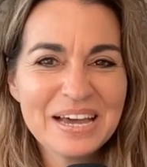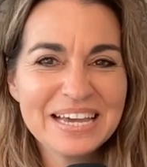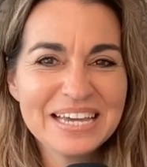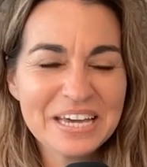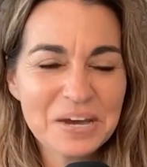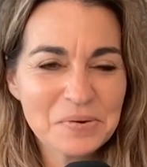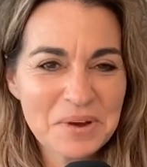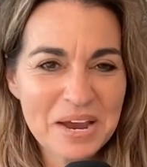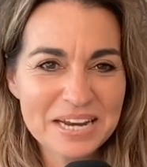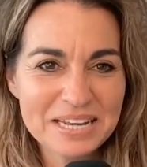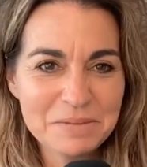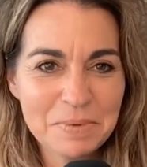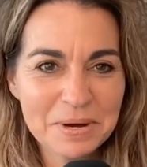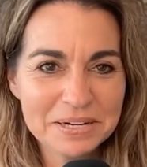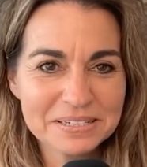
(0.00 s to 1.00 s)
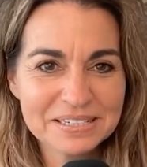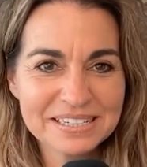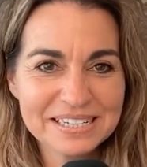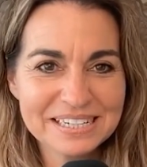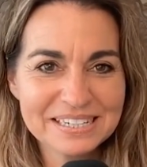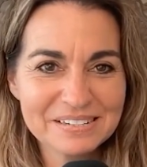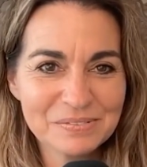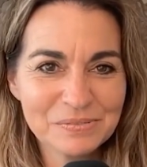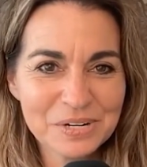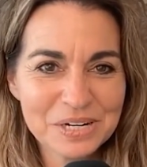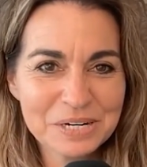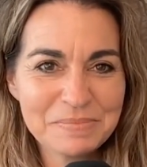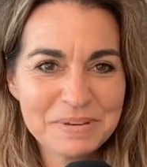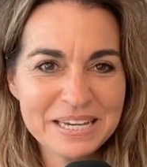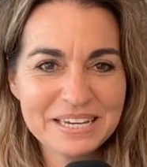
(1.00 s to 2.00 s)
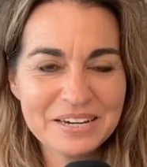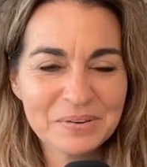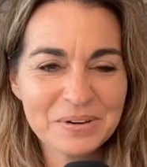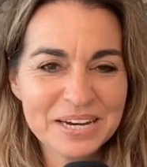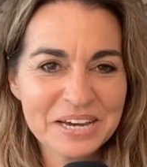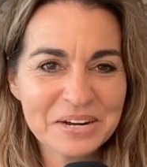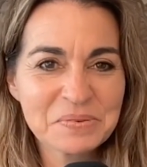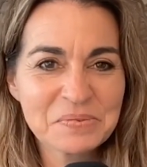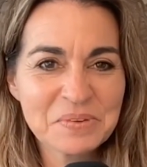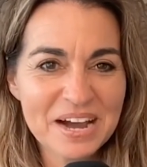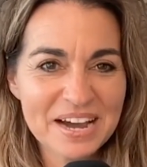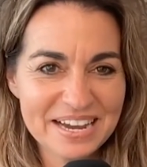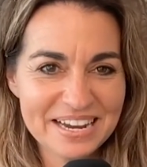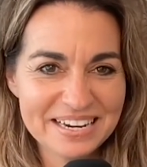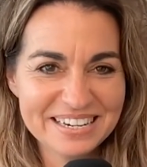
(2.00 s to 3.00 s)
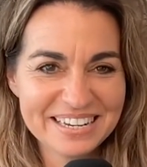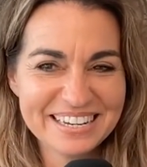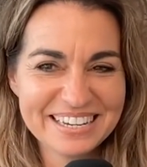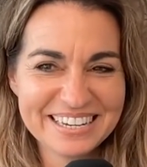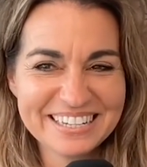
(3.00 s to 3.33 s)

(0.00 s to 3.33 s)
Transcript: get ready, buckle in. We're going to be going on a ride